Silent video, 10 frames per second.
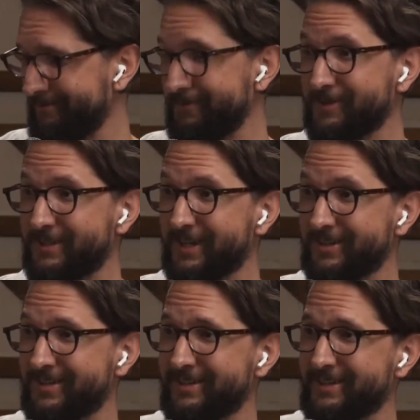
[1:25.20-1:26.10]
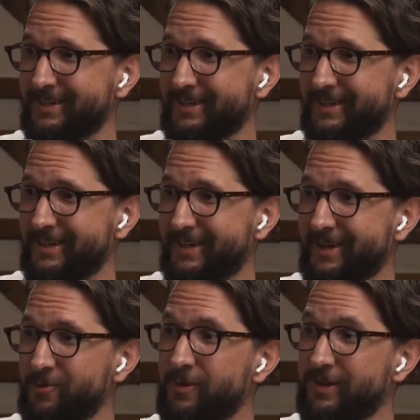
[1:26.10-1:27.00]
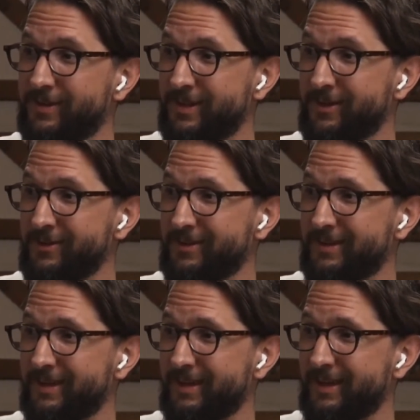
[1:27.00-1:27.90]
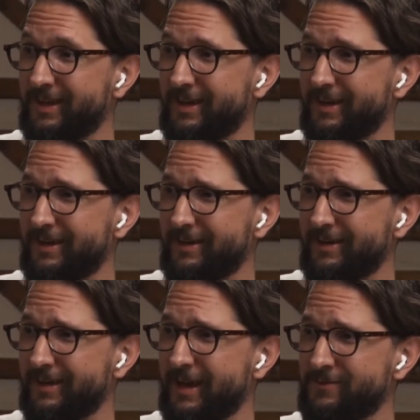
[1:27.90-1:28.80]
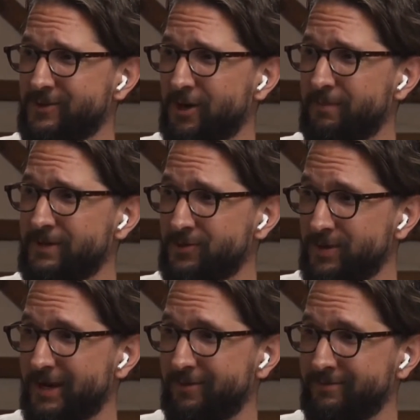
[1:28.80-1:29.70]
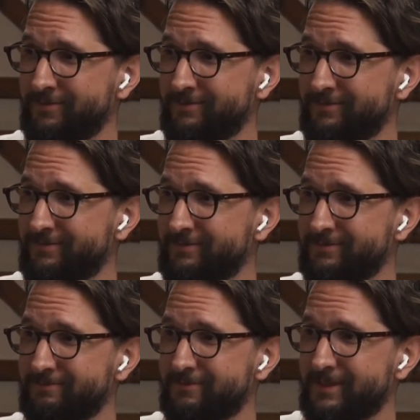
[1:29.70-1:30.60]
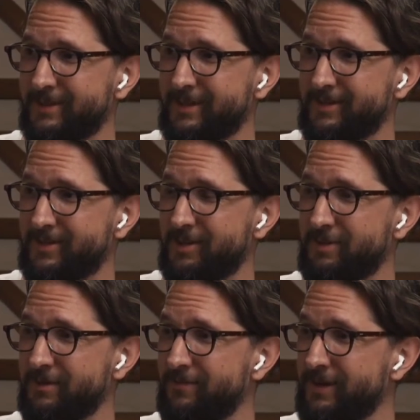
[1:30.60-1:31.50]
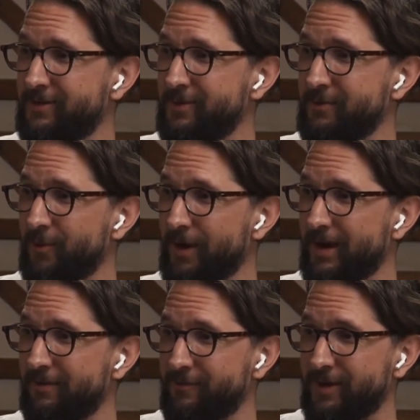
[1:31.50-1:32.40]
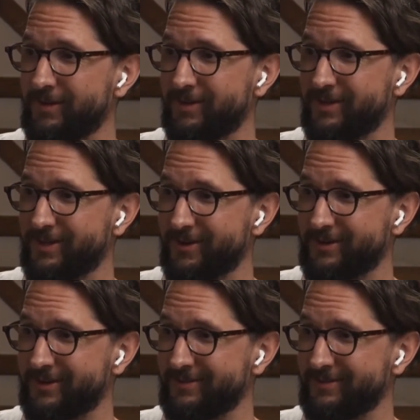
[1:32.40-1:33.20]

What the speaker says: It says, when the sinners F sharp and drown, it's going to be a victory royale for us on the ARK.